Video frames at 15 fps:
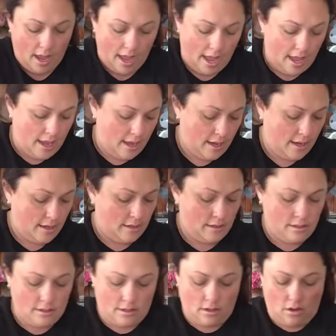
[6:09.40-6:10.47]

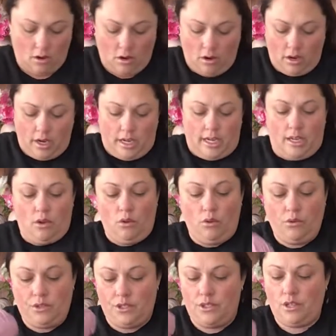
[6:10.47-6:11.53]
And I
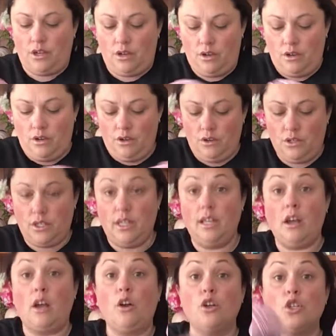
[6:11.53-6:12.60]
also, so there,
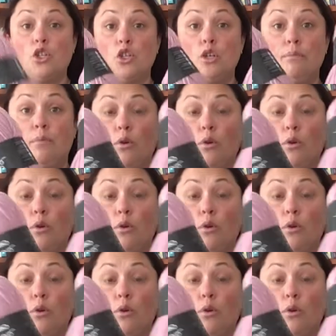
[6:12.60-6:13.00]
I got two